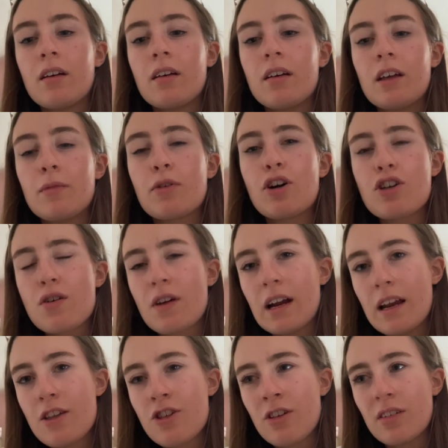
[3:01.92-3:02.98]
because you
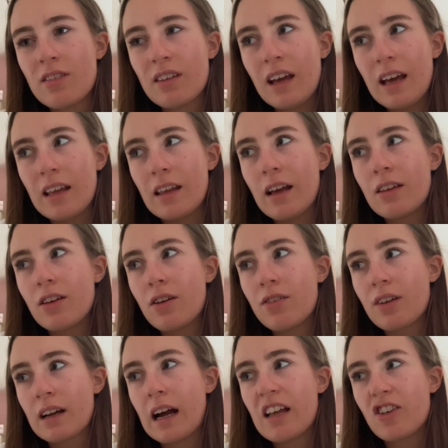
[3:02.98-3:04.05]
cleanse your skin and you use
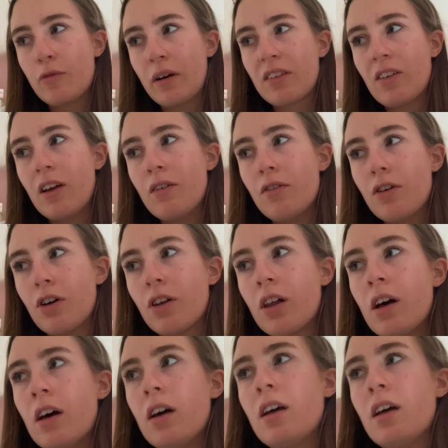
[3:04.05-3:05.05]
like antibacterial